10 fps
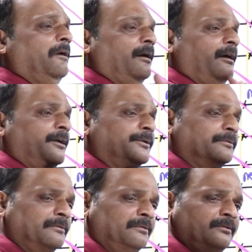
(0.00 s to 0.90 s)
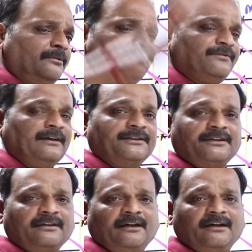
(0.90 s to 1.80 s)
a huge
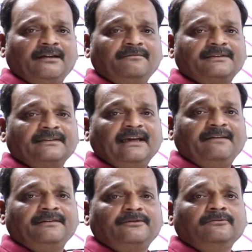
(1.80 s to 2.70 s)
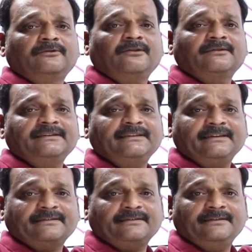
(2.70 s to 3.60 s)
function hall which is having 2000
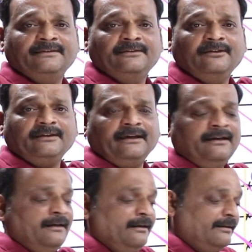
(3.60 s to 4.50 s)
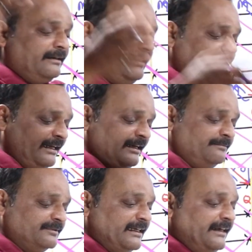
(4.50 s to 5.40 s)
chairs. Okay, right? I
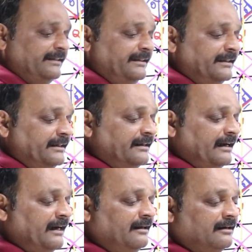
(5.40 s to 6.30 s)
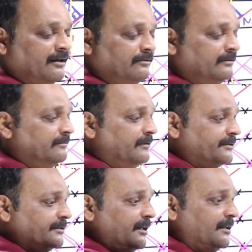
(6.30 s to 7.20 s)
am standing here. I will count
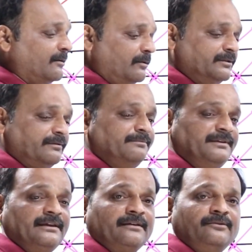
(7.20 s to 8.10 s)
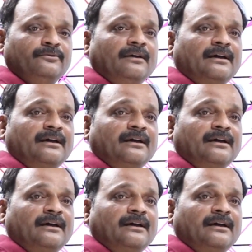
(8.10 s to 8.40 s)
what you call the rows from here. You